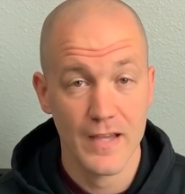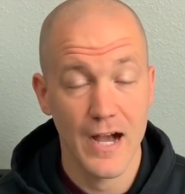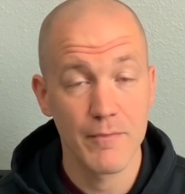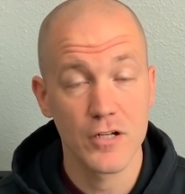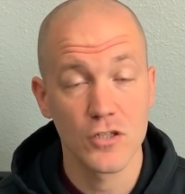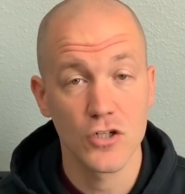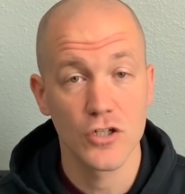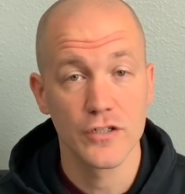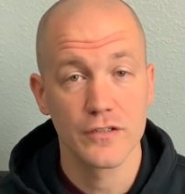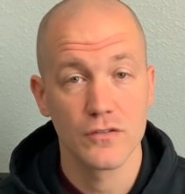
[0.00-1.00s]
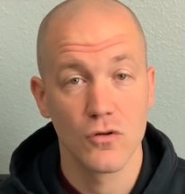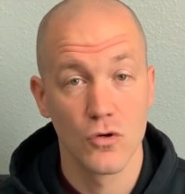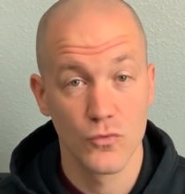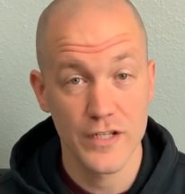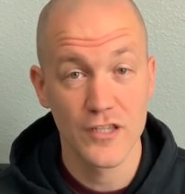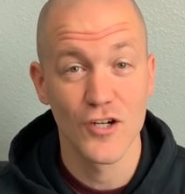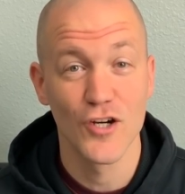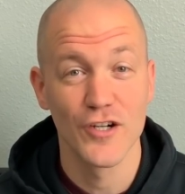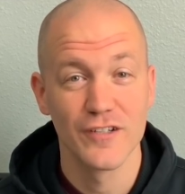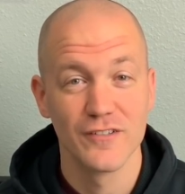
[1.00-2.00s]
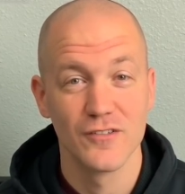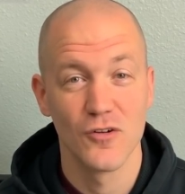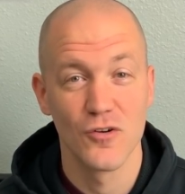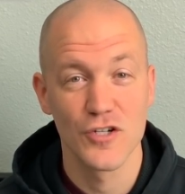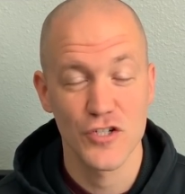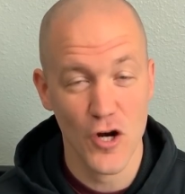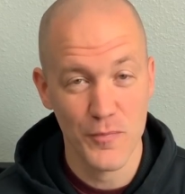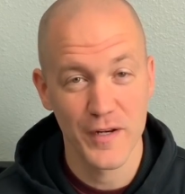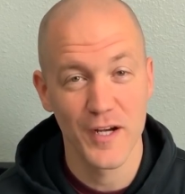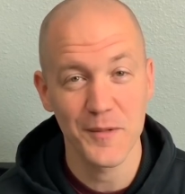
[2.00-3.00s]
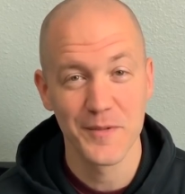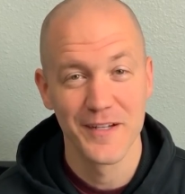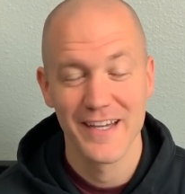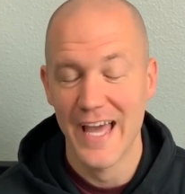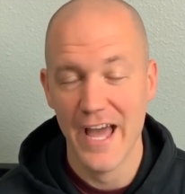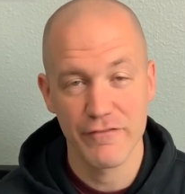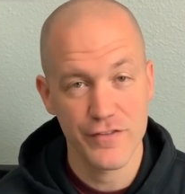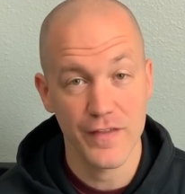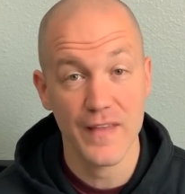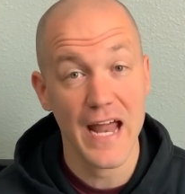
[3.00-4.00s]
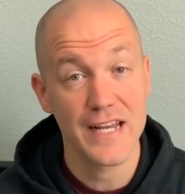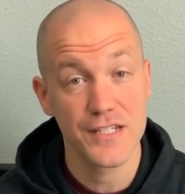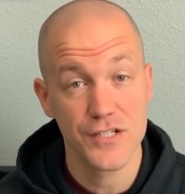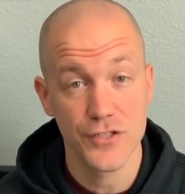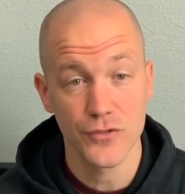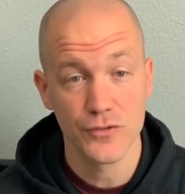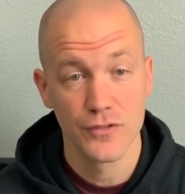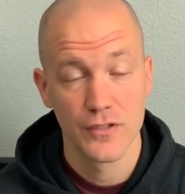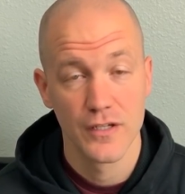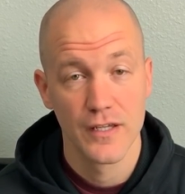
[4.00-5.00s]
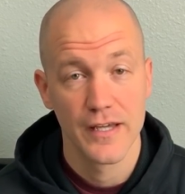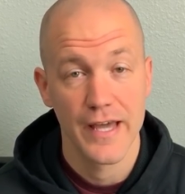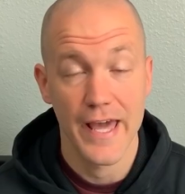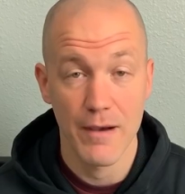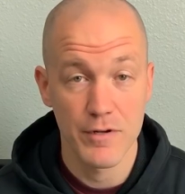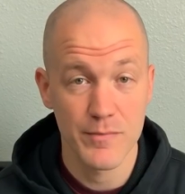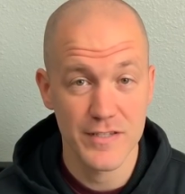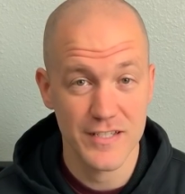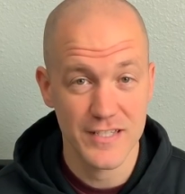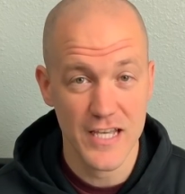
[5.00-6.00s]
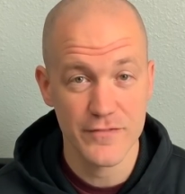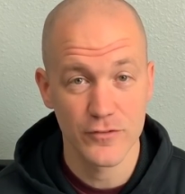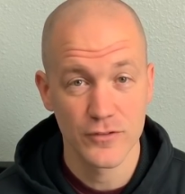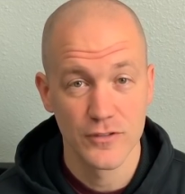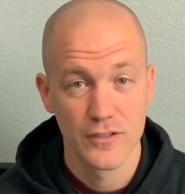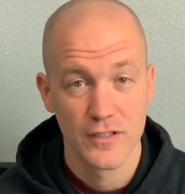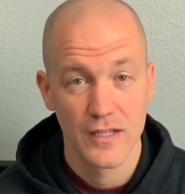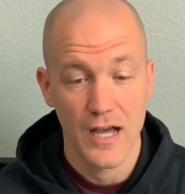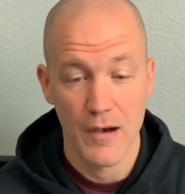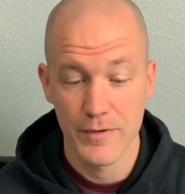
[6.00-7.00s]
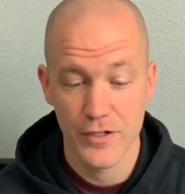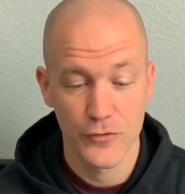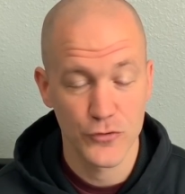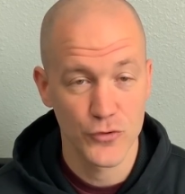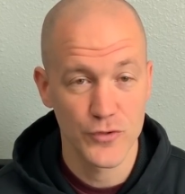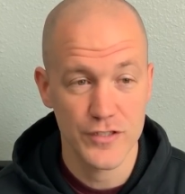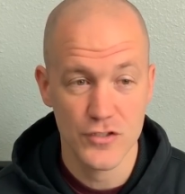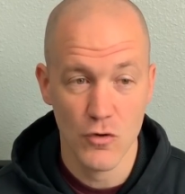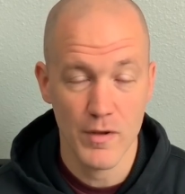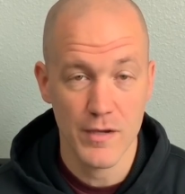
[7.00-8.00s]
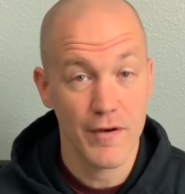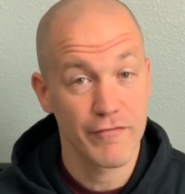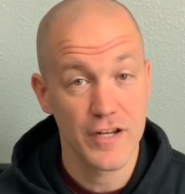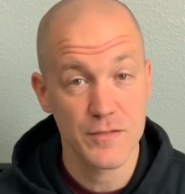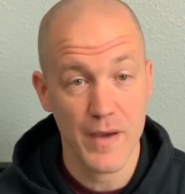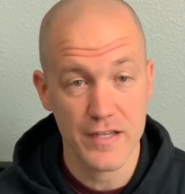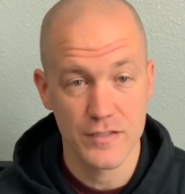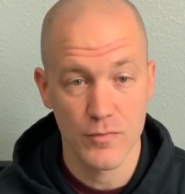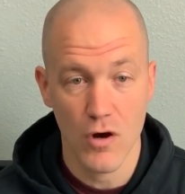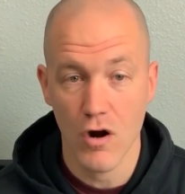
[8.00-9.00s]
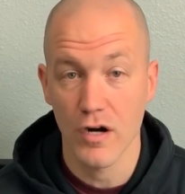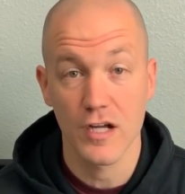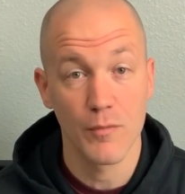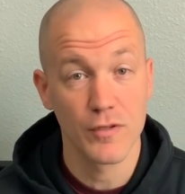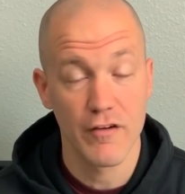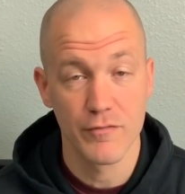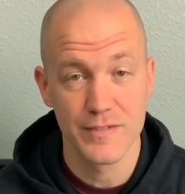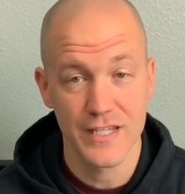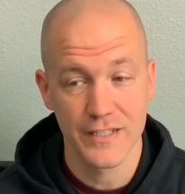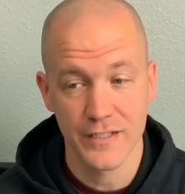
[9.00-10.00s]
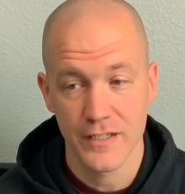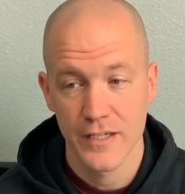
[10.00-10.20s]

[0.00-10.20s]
I'm going to learn or relearn or sharpen up everything that I need to do, and I'm going to be successful. I'm going to go through it. So many of my friends passed the bar. A couple of them didn't,